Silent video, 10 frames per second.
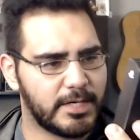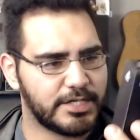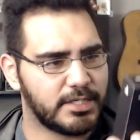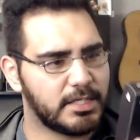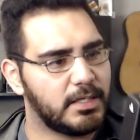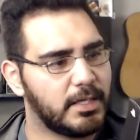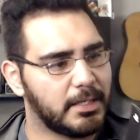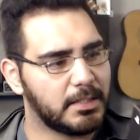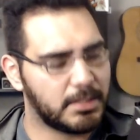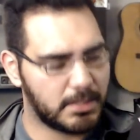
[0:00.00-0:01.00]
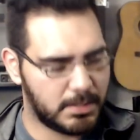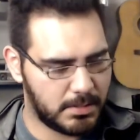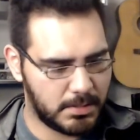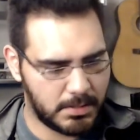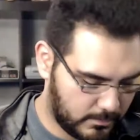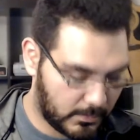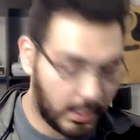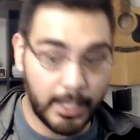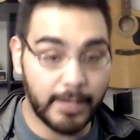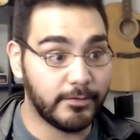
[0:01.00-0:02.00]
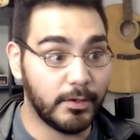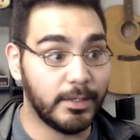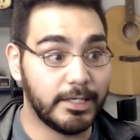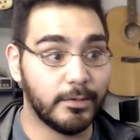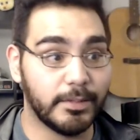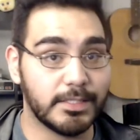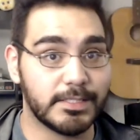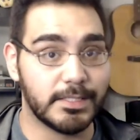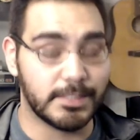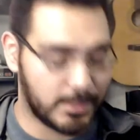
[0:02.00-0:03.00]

Ratchet and Clank. I have no idea what this is.